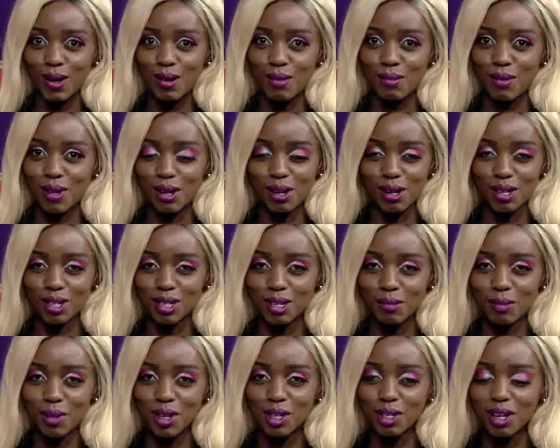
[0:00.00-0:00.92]
Oh my gosh,
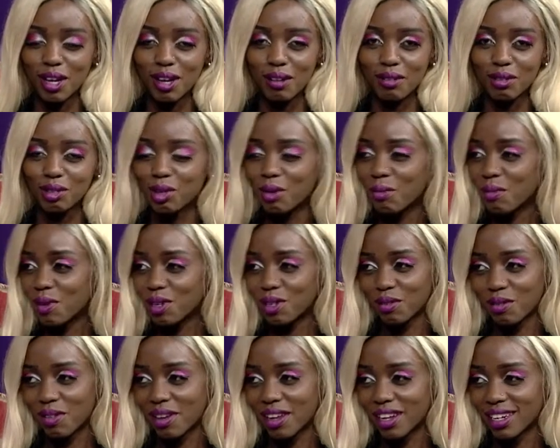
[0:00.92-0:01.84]
I'm going to have so
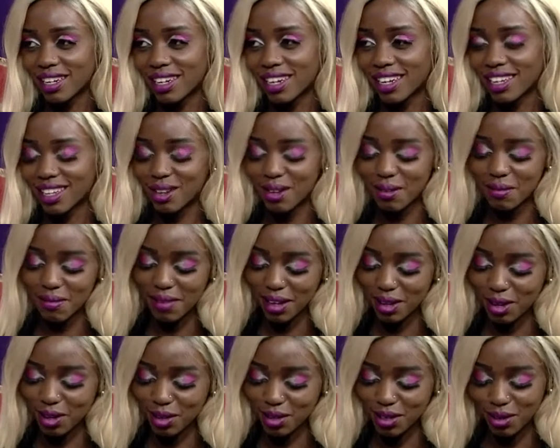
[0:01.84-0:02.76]
much fun. Oh
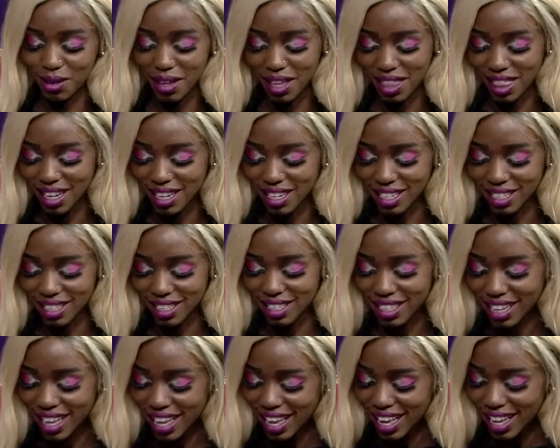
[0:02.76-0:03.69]
my gosh, okay, that is
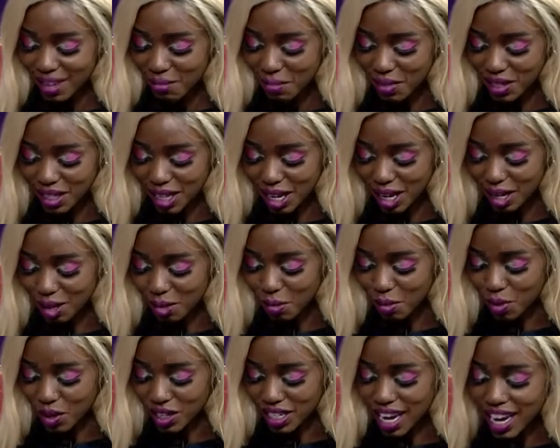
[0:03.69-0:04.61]
true. Beside
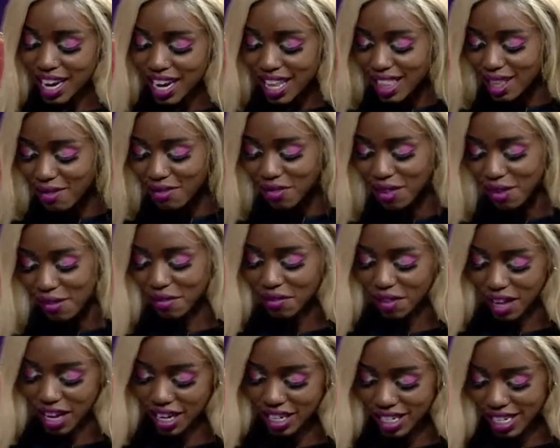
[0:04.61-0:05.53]
the point. Another fun
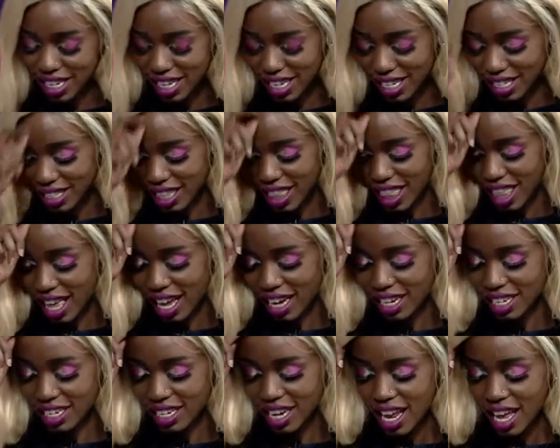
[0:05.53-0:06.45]
fact is
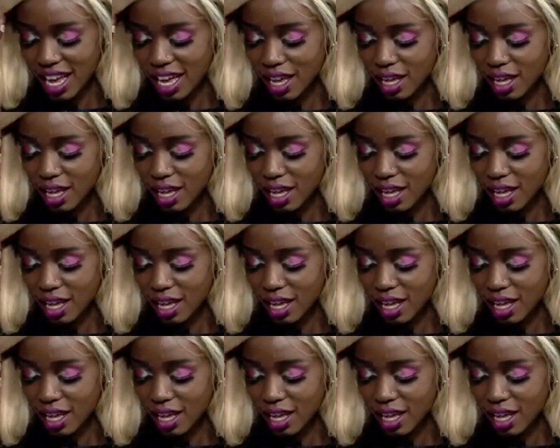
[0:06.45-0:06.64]
that